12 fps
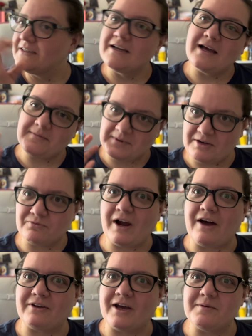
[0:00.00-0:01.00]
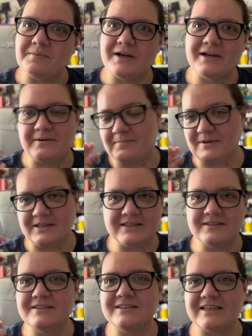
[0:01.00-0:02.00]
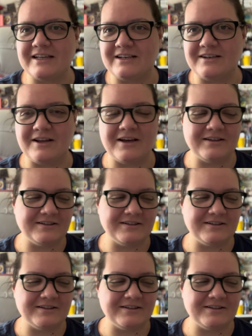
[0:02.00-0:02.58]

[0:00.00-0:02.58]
riled up. I'm